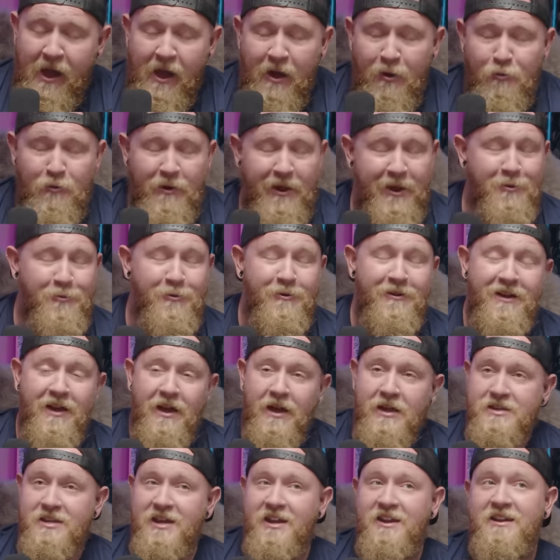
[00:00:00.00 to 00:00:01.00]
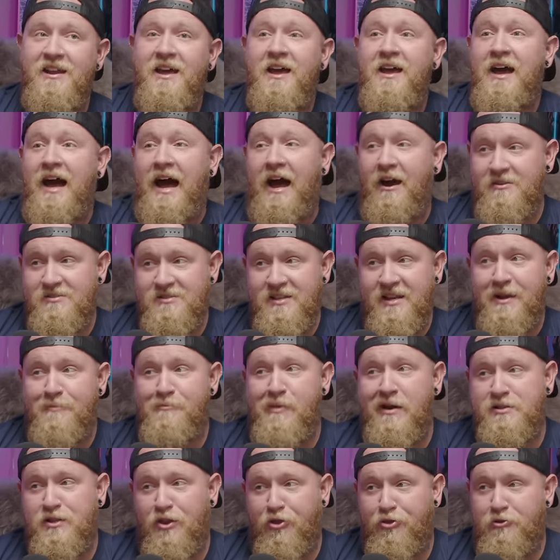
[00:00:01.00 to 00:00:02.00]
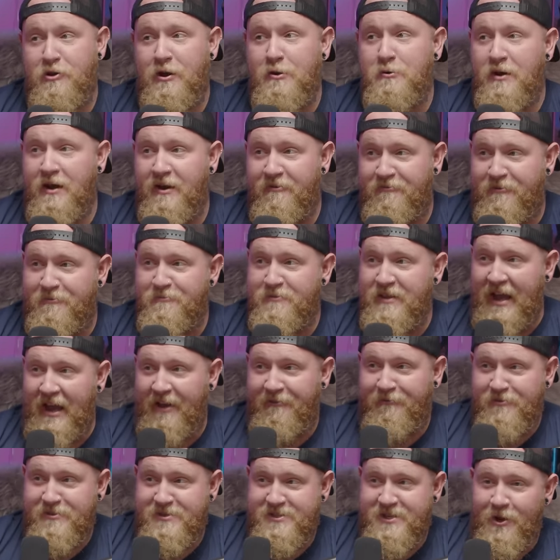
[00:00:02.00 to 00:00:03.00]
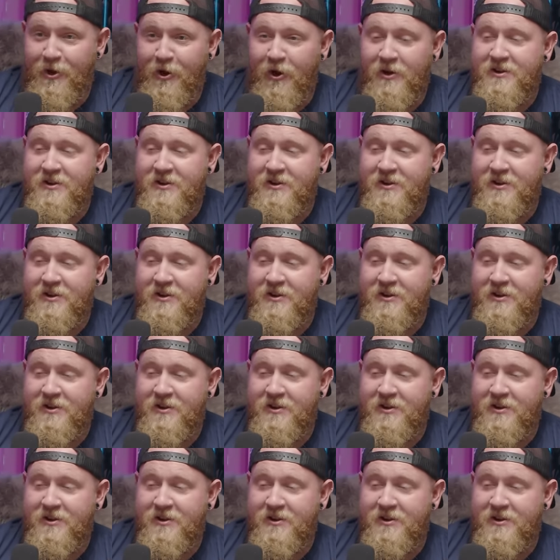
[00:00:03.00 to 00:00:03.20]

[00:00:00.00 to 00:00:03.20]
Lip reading: I was like about to throw up from laughing so